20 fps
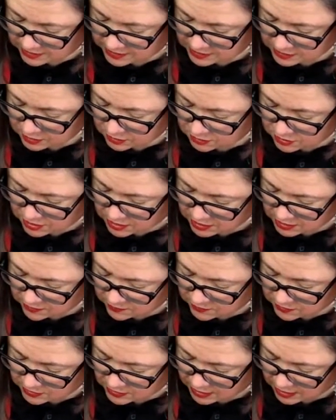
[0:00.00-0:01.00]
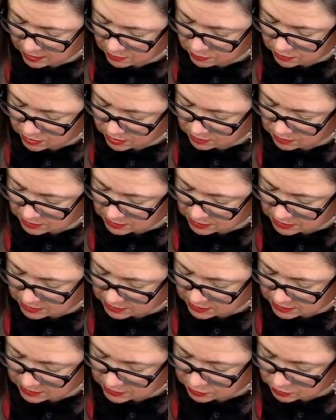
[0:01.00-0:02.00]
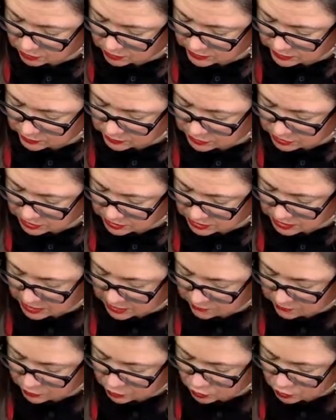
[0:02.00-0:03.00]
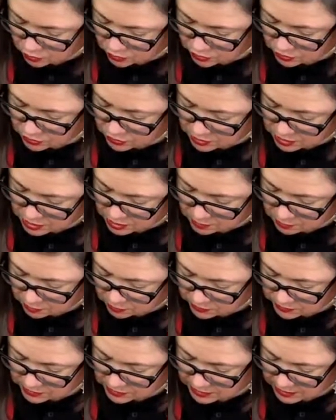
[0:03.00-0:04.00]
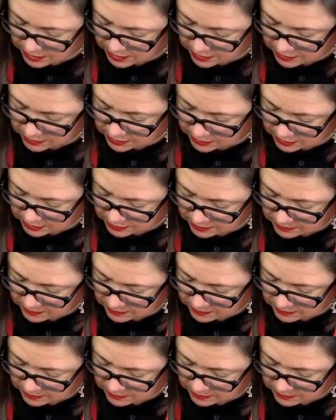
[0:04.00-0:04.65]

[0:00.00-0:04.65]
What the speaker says: So think of it that way, Mia. Yours would just have your unique personality.